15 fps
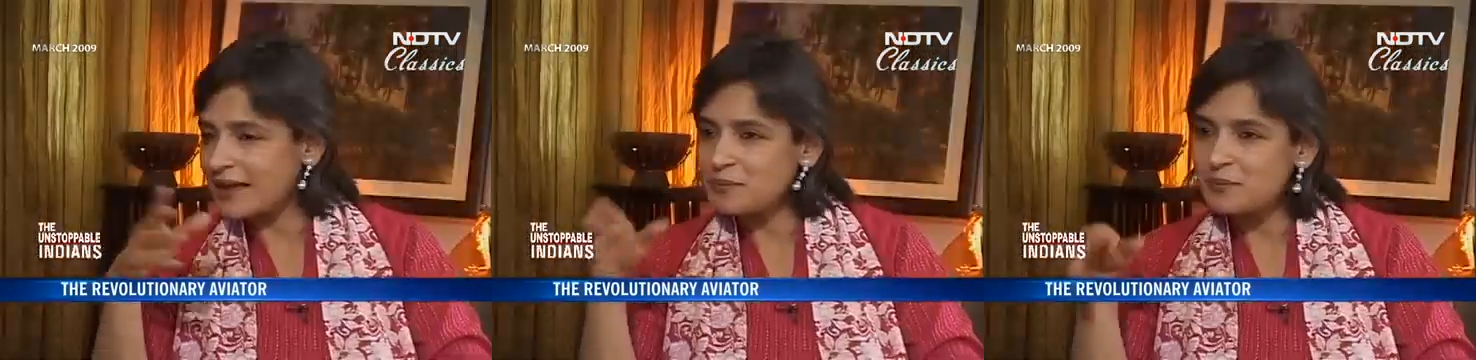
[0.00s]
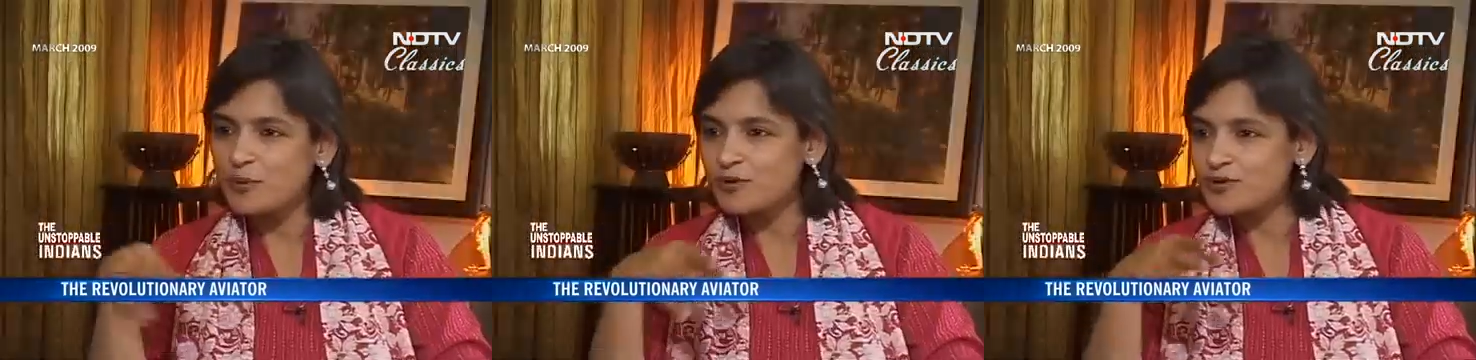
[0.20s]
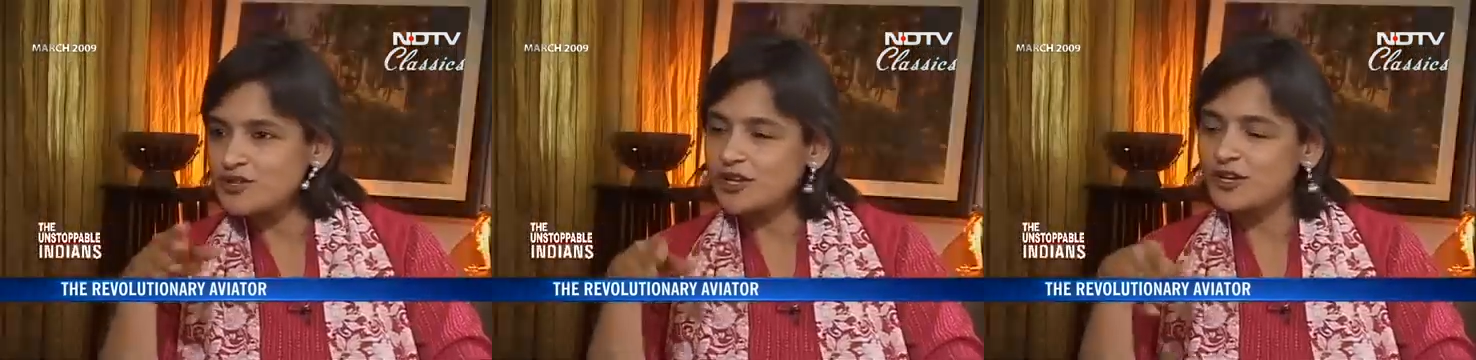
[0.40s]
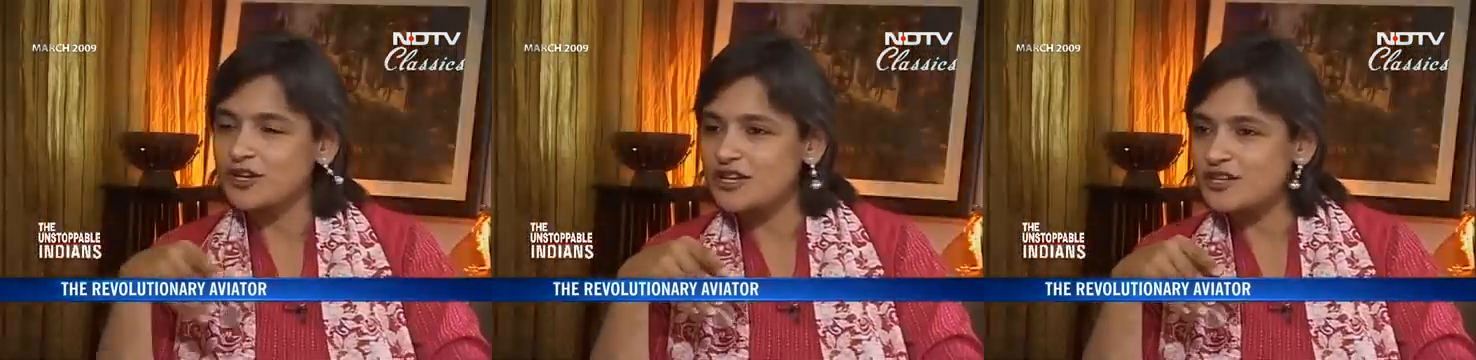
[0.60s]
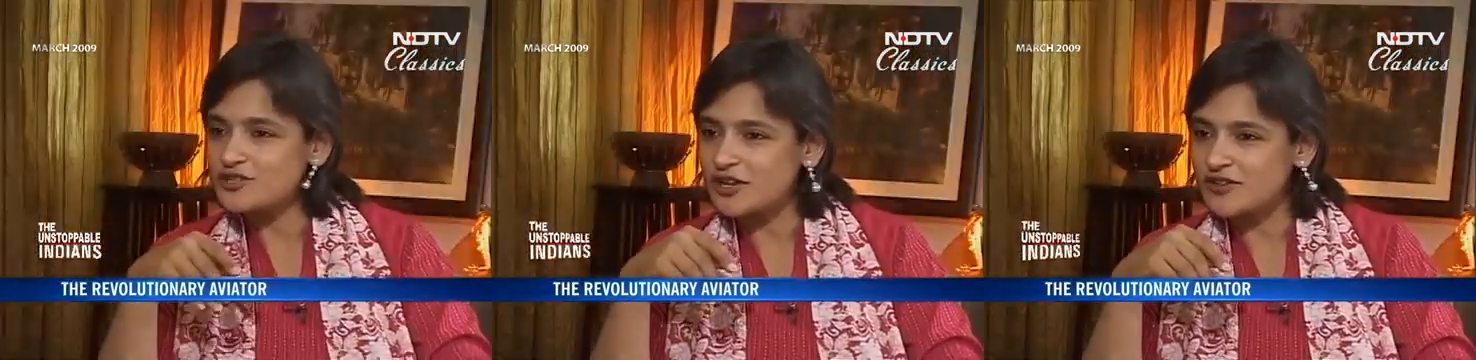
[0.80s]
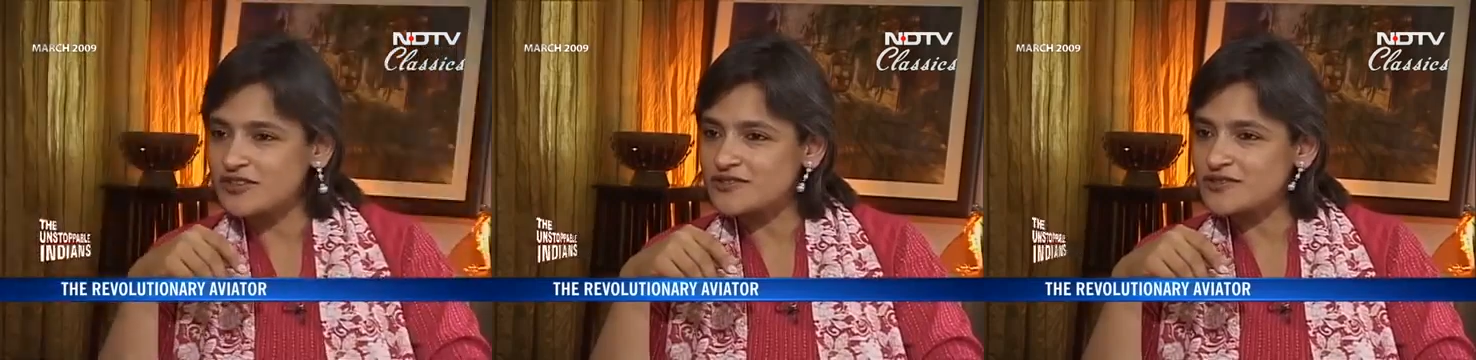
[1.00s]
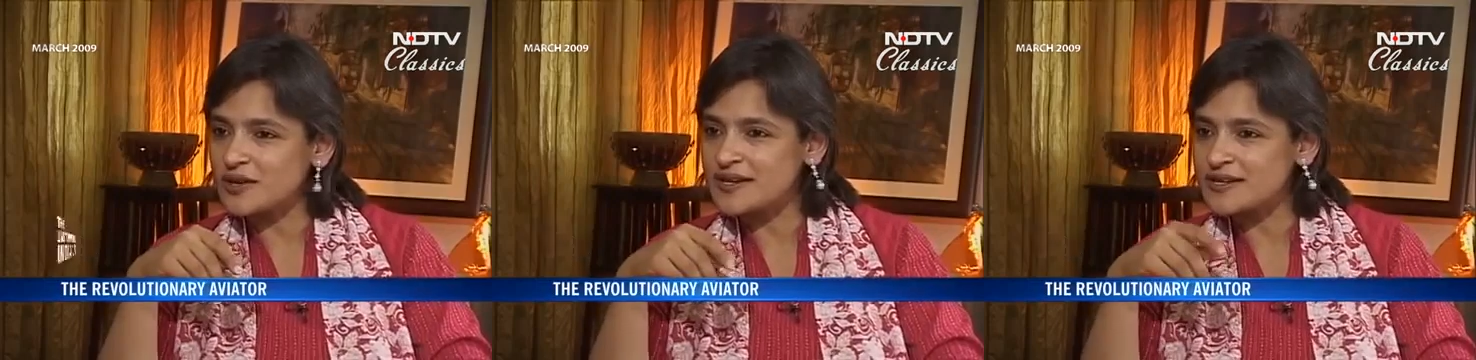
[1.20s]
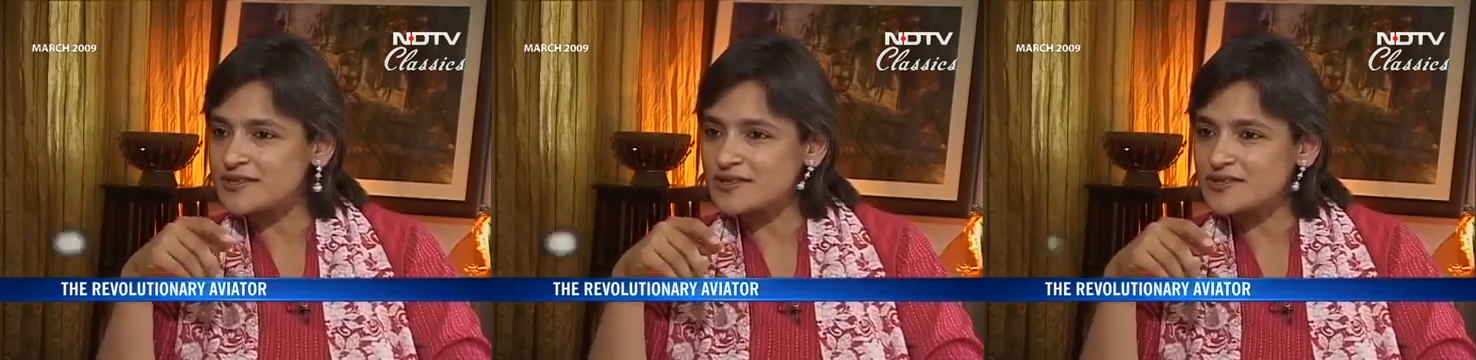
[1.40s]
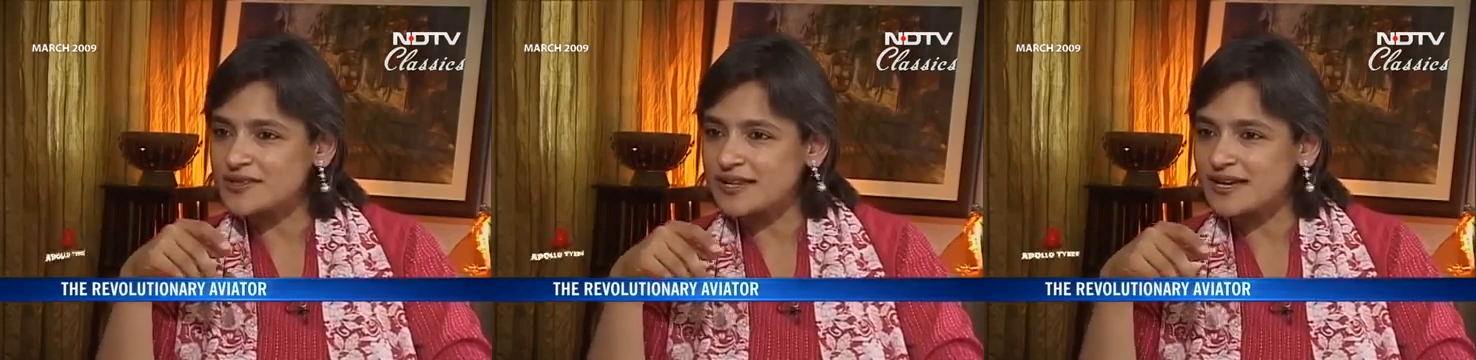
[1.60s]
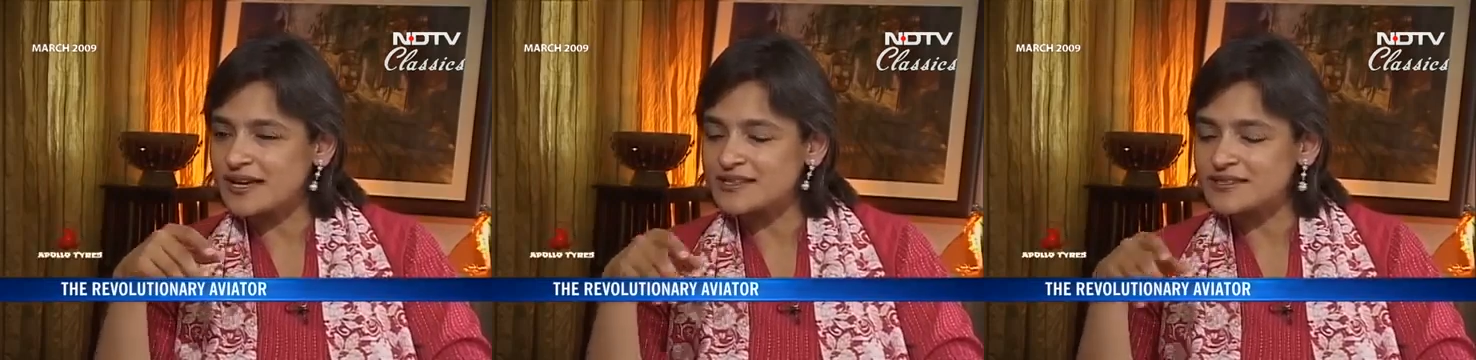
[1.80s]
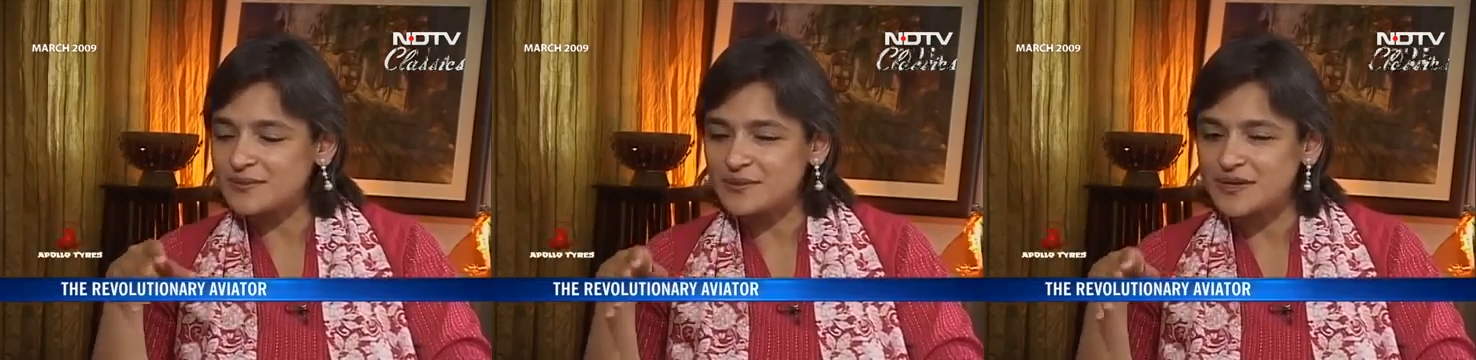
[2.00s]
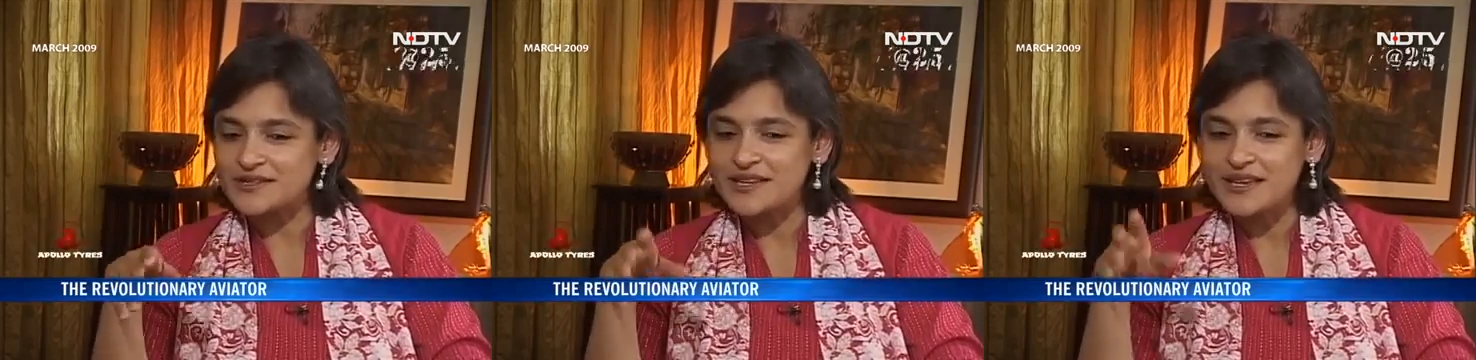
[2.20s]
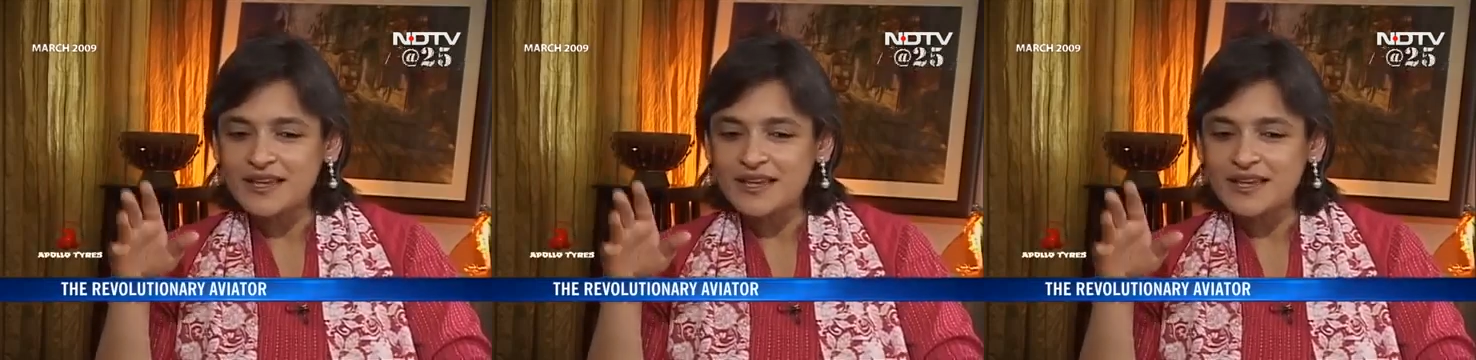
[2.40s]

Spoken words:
And poaching on each other's existing customers.